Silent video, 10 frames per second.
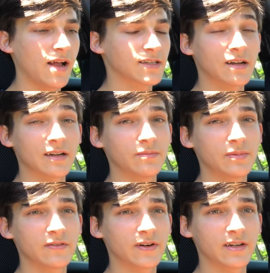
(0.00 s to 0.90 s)
not going to
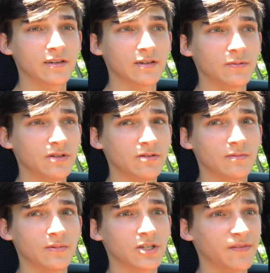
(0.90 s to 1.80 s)
be very good when you
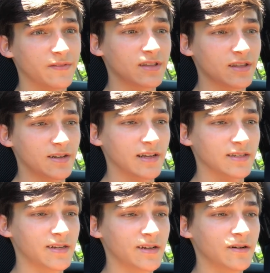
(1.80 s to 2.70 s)
shift into the
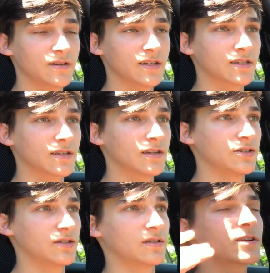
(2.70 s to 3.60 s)
next gear.
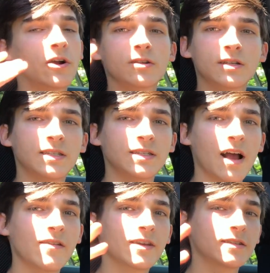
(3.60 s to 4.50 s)
The car's going to
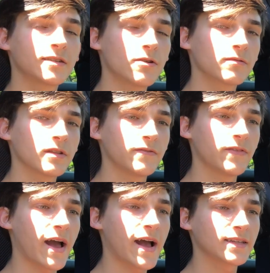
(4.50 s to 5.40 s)
sound like it's going really
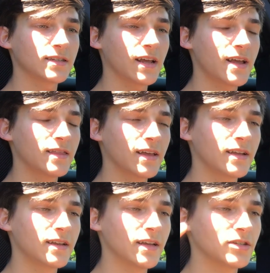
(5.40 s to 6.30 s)
fast, and
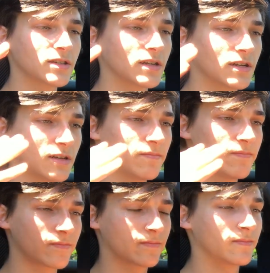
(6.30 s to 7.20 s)
then it's just going to
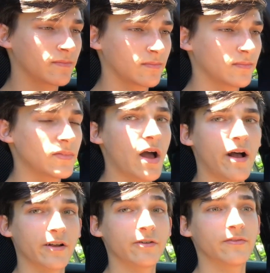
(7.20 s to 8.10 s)

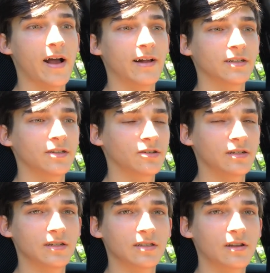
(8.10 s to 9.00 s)
not go fast. It's just
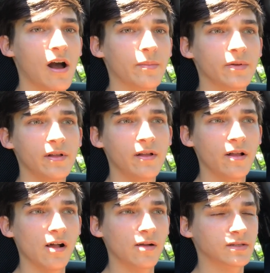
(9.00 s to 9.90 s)
going to stop.
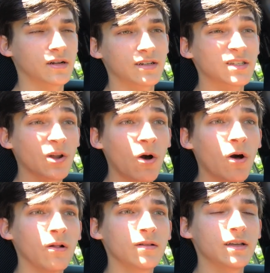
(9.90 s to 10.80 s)
It's not going to
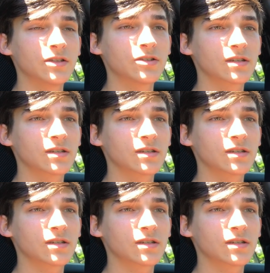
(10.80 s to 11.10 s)
stall. It's